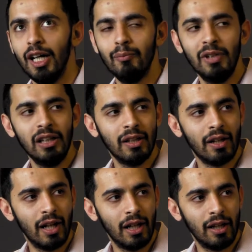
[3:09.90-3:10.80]

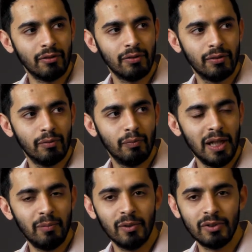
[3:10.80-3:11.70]
million
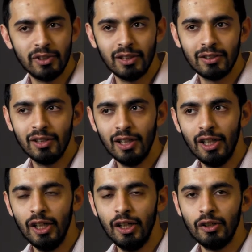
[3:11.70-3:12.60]
people sit
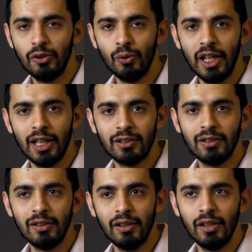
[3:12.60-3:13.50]
to
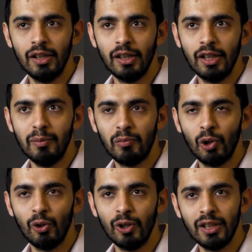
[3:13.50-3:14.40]
get
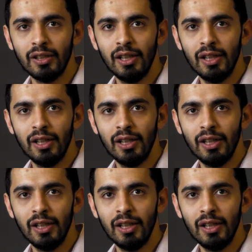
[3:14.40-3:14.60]
employed